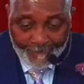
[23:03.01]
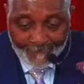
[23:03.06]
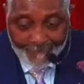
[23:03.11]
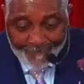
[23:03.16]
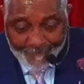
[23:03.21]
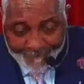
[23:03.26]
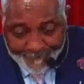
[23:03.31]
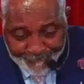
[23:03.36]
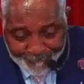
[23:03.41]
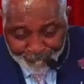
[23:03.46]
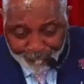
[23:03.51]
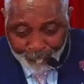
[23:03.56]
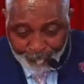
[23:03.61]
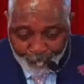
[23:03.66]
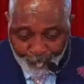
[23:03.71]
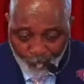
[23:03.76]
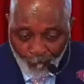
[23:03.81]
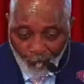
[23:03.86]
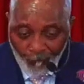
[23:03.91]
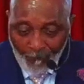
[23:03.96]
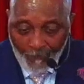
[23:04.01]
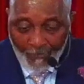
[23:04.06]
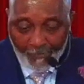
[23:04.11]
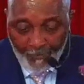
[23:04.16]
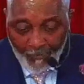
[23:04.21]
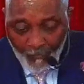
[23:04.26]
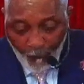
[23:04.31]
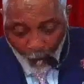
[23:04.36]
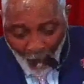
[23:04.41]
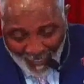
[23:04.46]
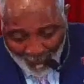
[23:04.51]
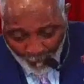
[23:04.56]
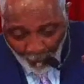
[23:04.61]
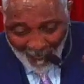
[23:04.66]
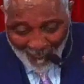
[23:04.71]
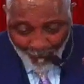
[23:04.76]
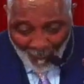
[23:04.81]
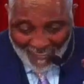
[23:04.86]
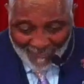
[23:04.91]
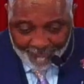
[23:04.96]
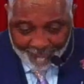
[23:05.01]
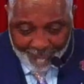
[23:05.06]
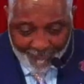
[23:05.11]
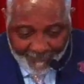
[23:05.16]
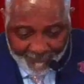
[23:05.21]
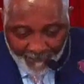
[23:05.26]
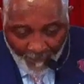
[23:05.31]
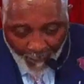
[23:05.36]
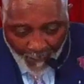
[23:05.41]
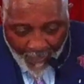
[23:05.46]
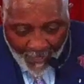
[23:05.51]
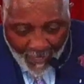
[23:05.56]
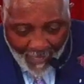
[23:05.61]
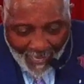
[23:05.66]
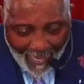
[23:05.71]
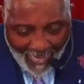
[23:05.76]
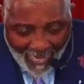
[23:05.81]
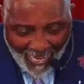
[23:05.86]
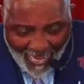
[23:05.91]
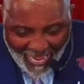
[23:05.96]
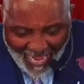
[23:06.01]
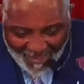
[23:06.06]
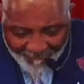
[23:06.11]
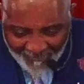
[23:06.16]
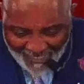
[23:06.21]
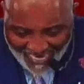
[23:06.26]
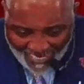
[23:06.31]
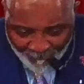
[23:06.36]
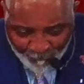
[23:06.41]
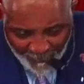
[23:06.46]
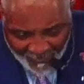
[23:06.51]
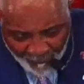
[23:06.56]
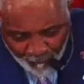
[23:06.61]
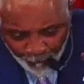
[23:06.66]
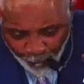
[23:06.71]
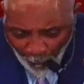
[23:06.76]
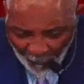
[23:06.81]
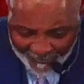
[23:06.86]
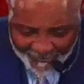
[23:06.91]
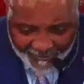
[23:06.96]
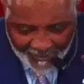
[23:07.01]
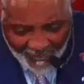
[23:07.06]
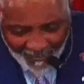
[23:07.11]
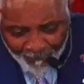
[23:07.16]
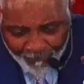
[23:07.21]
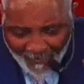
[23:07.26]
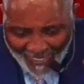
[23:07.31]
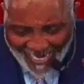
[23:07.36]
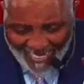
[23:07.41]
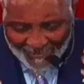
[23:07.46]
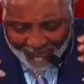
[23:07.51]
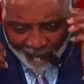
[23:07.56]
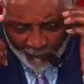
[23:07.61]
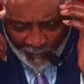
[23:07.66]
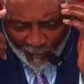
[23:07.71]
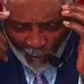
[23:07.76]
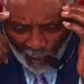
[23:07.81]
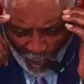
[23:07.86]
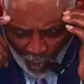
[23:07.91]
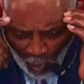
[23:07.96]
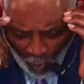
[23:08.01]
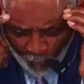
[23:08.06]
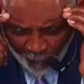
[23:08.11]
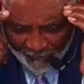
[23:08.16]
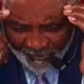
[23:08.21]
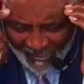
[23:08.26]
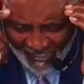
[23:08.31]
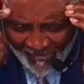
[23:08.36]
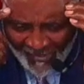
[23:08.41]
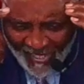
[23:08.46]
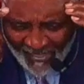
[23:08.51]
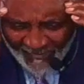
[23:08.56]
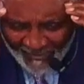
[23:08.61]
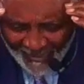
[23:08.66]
yeah. Amen. Watch, What? this. I, have not been preaching a pastor long enough